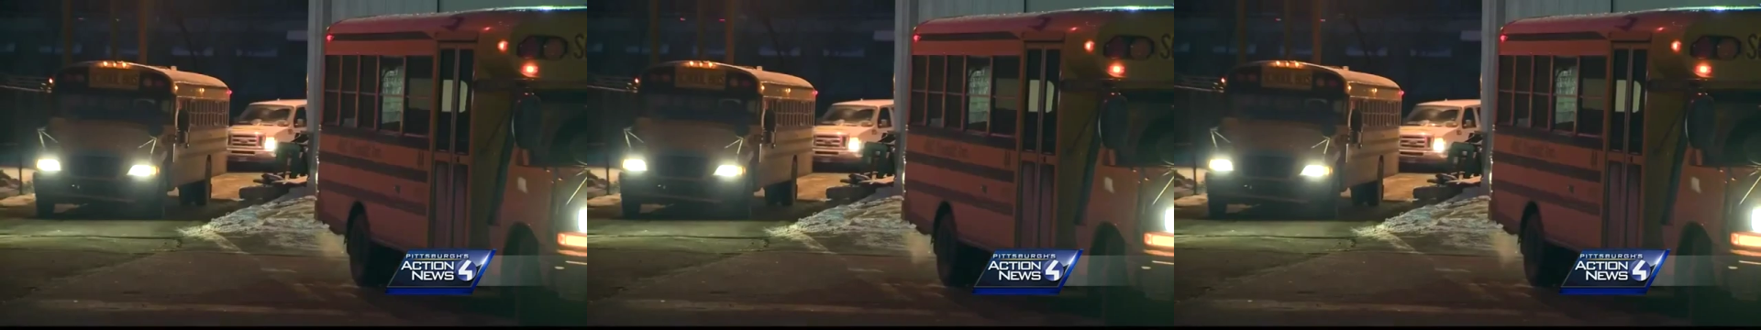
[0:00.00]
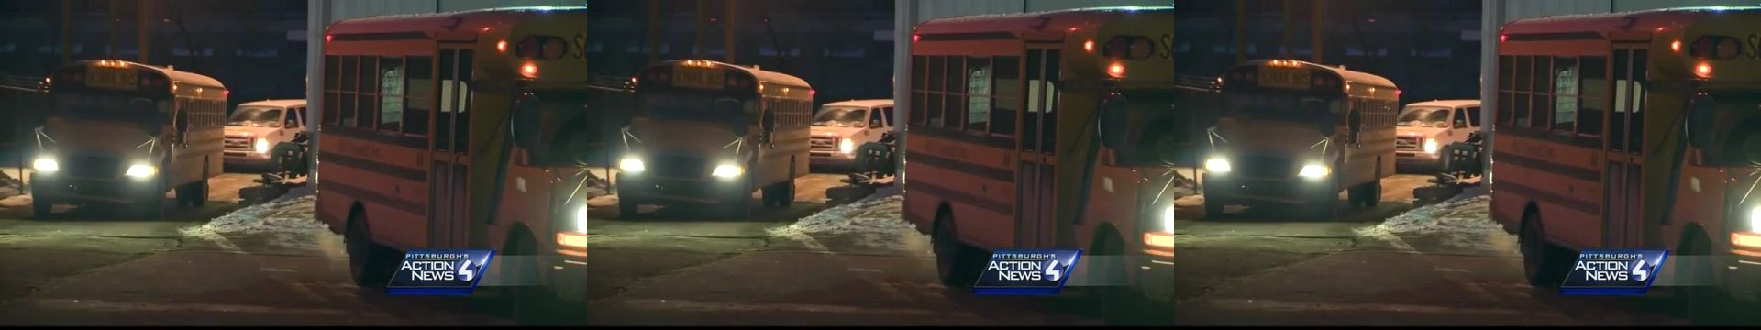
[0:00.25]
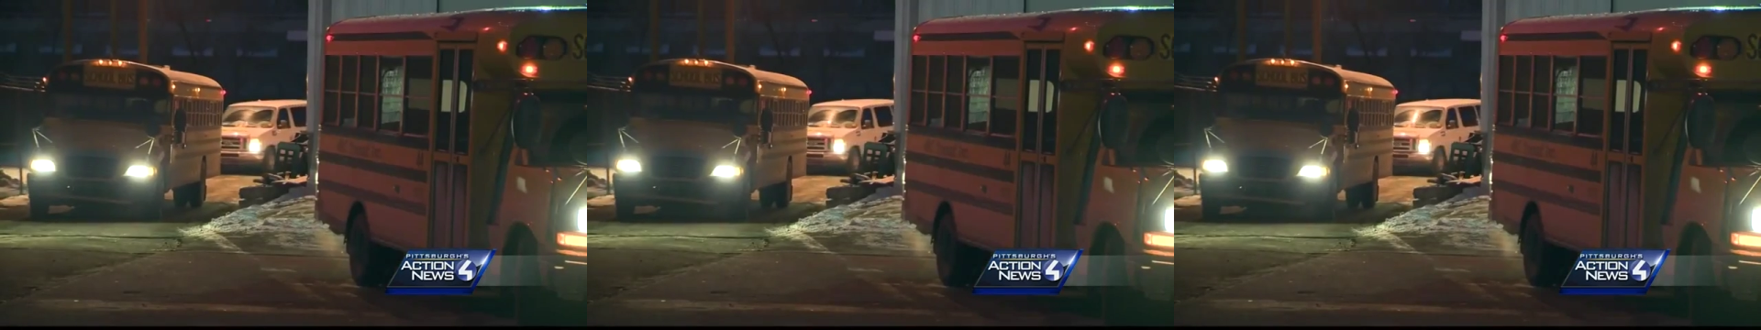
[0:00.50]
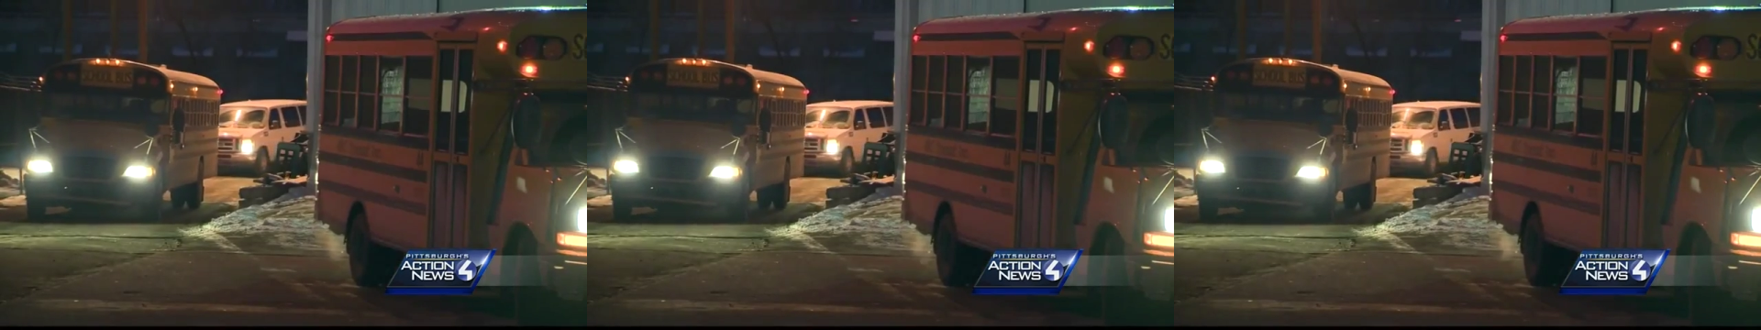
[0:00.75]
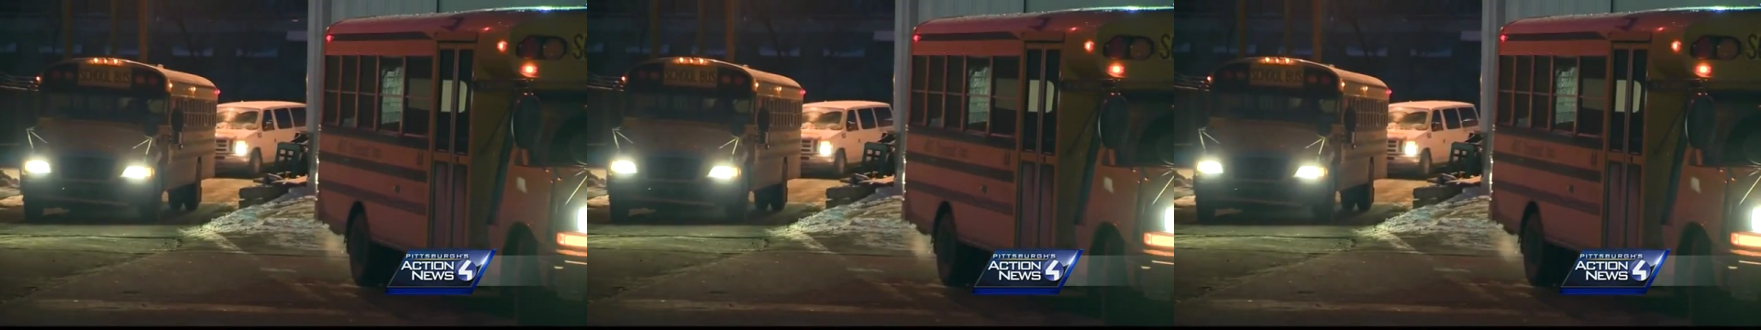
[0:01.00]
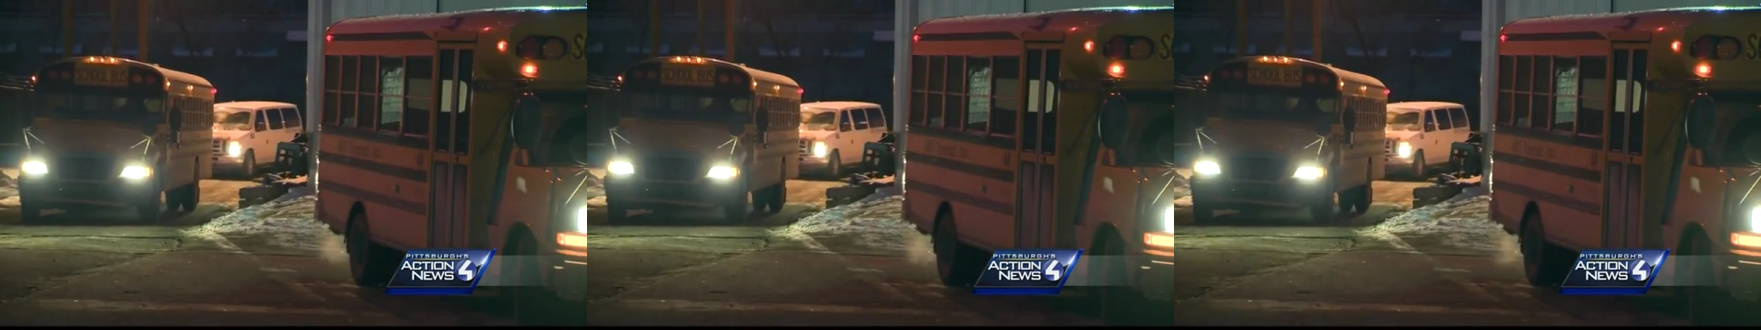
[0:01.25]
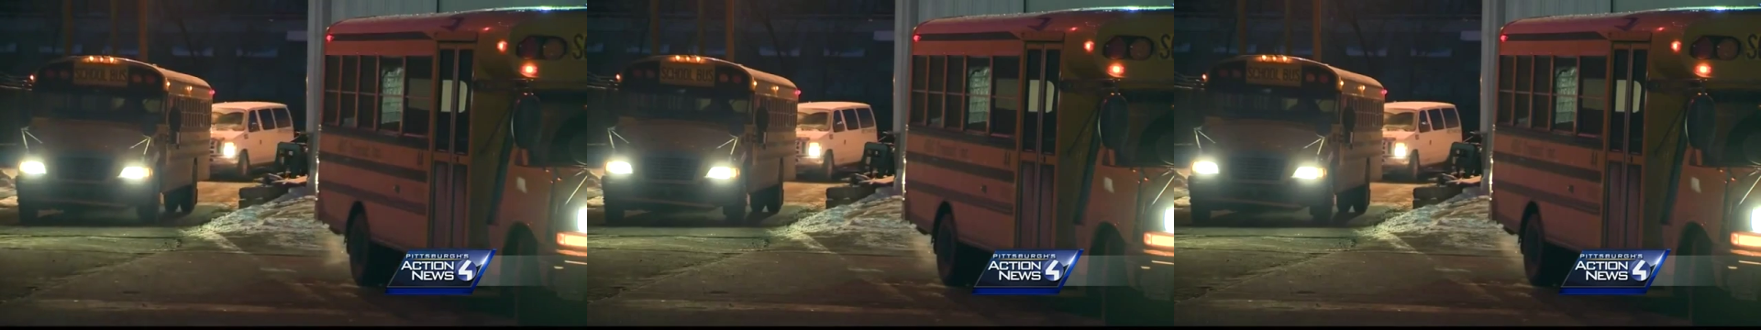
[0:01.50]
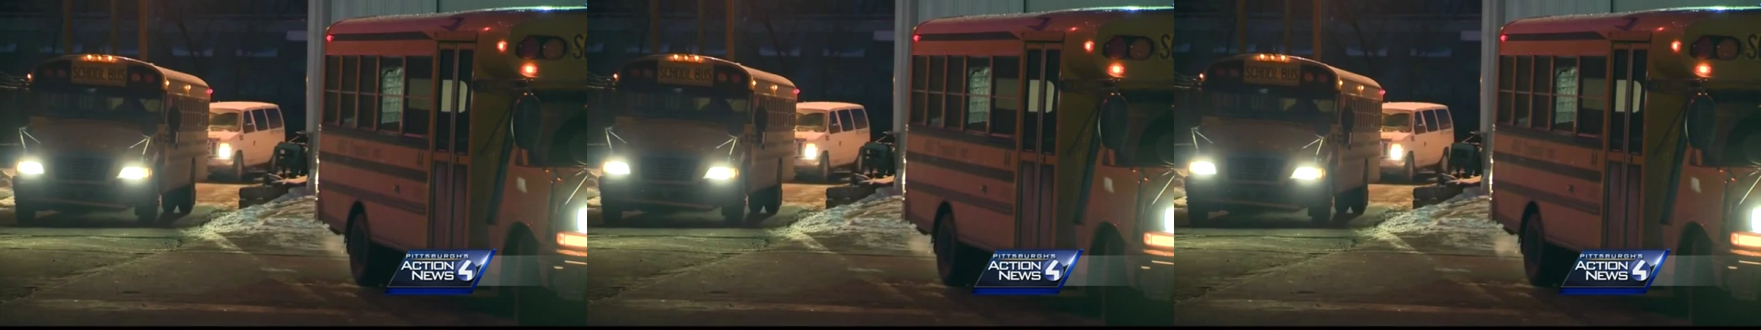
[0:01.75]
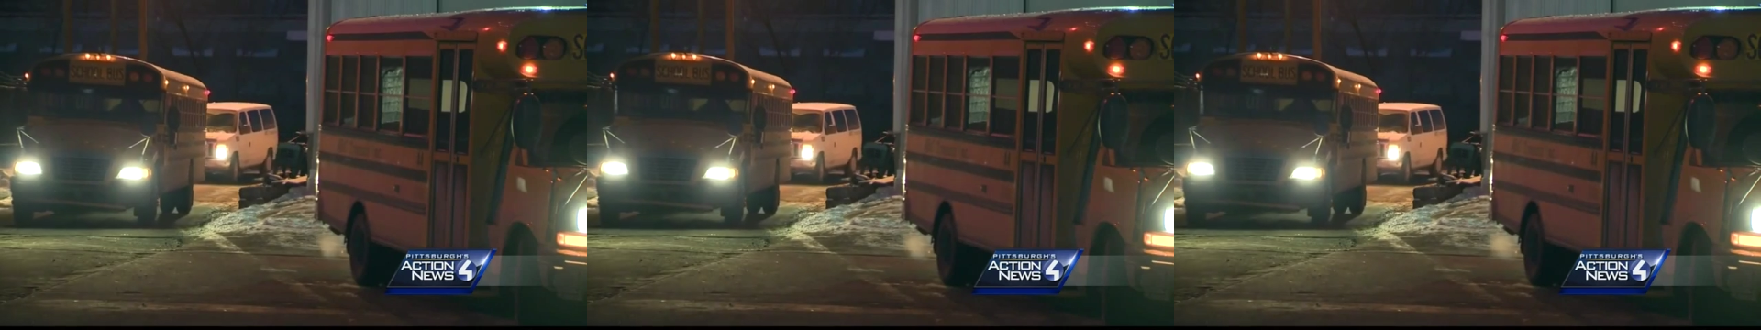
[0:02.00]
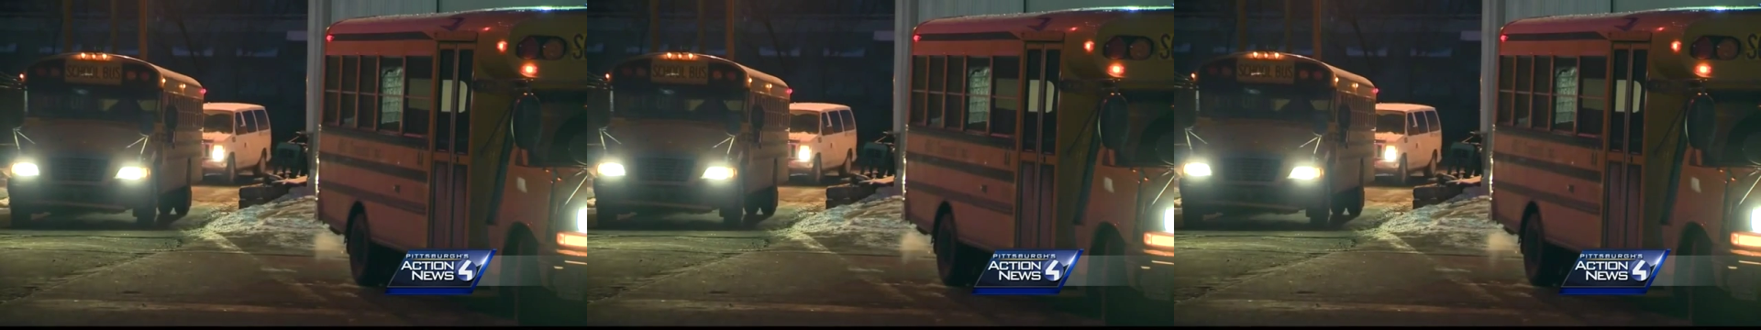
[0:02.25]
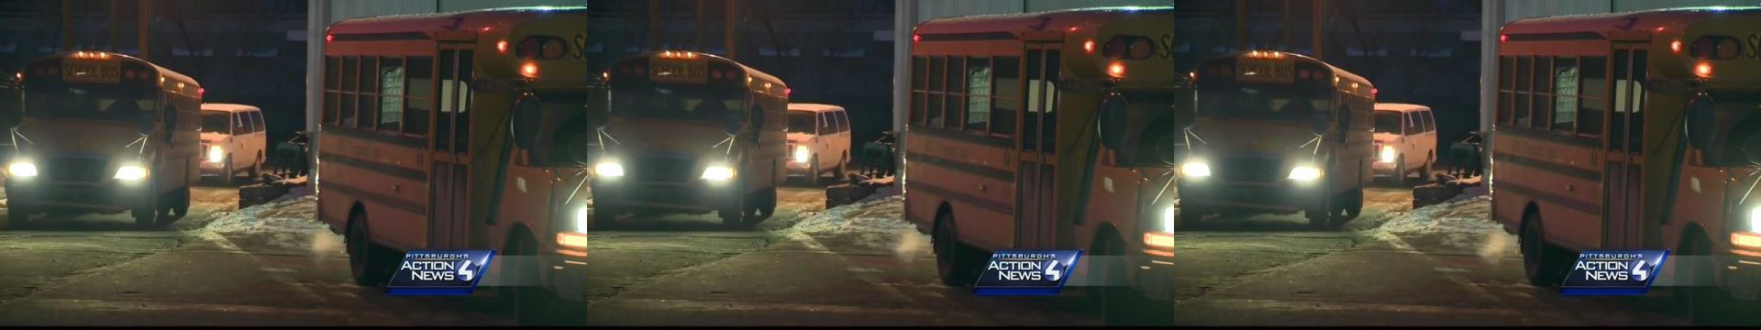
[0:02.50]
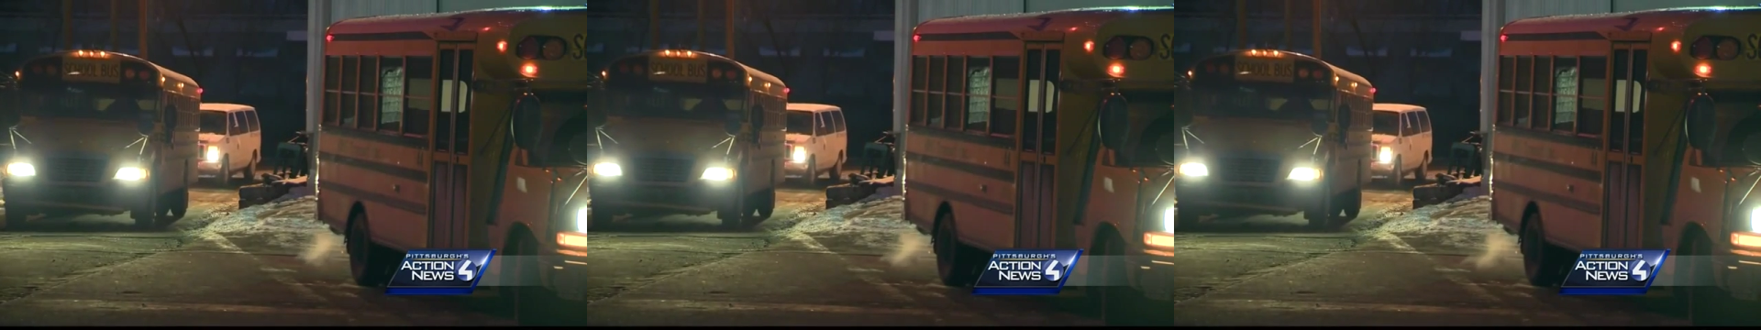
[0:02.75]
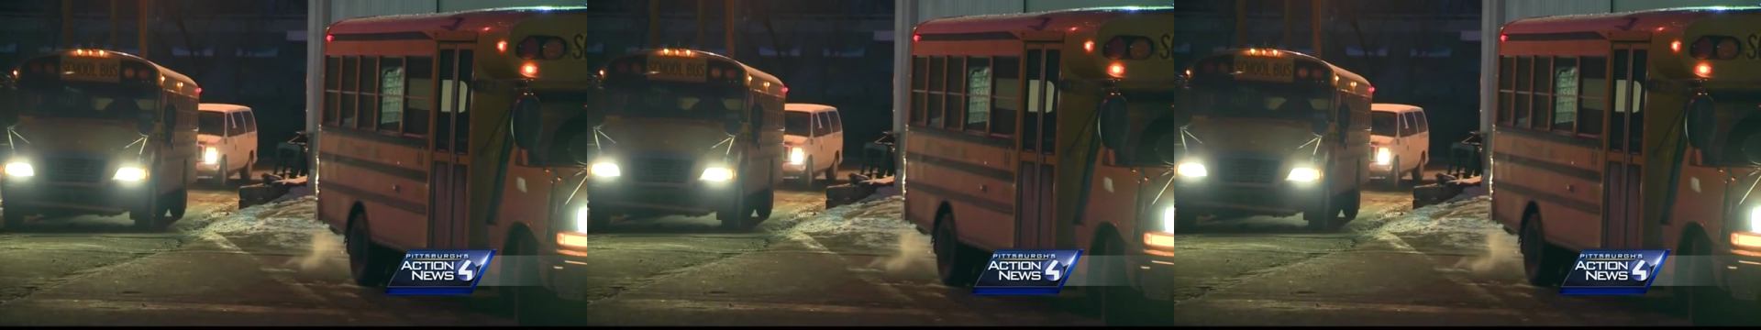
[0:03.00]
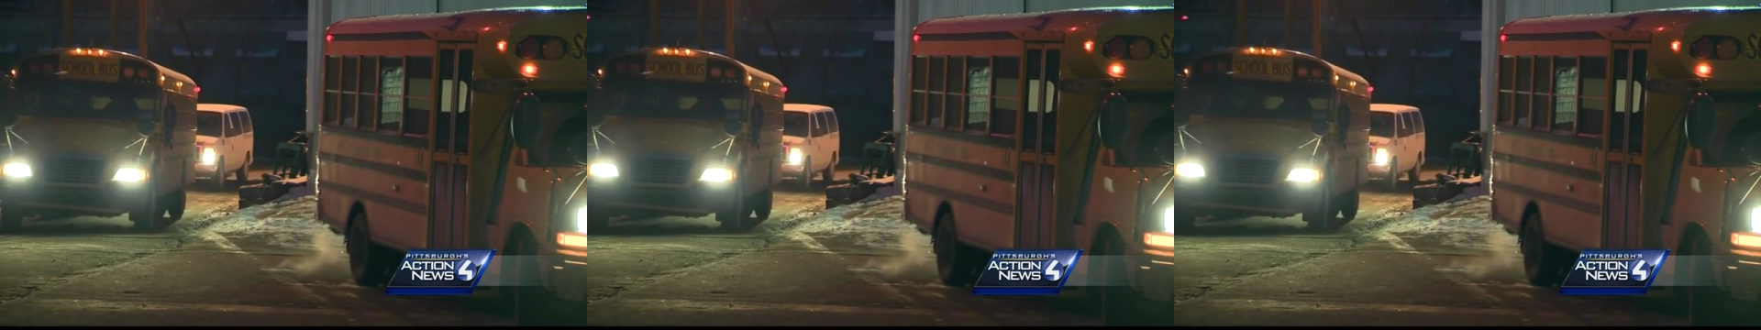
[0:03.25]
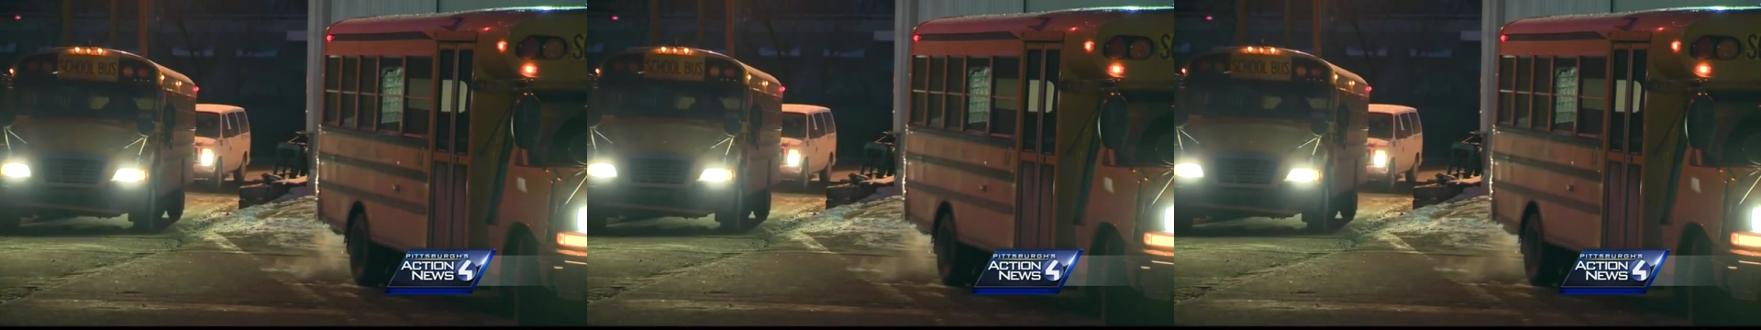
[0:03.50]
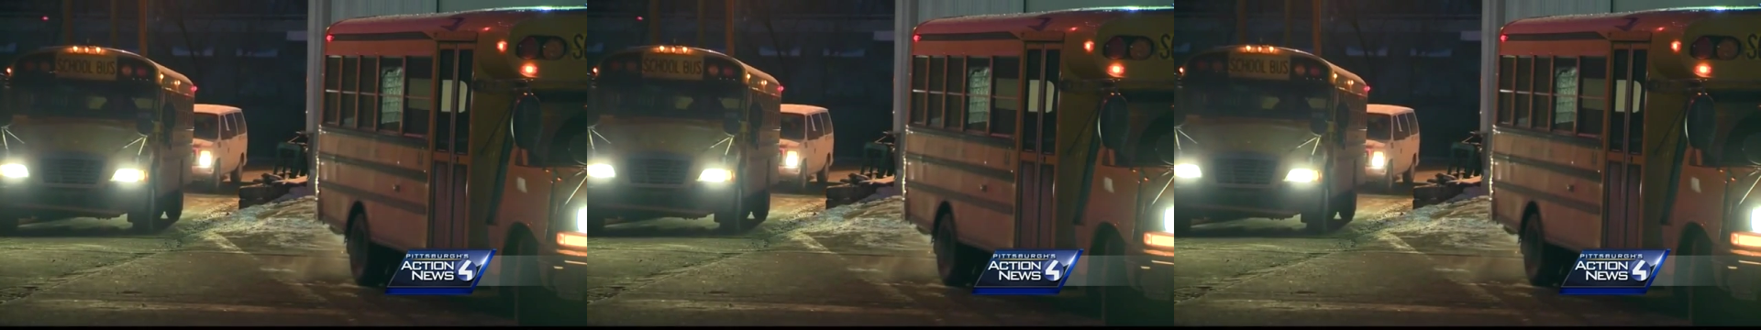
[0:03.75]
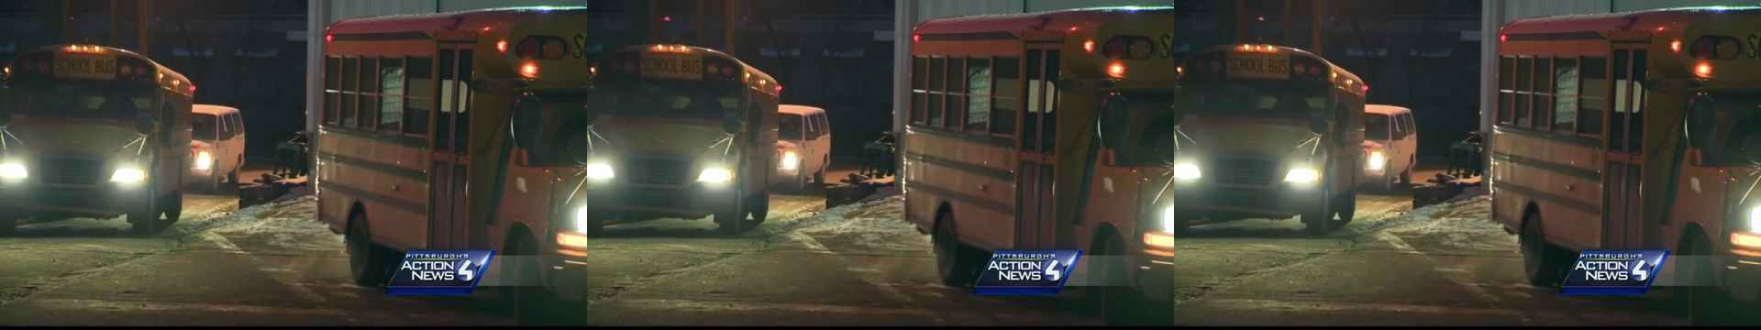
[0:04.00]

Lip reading: No face is visible, so there are no lips to read.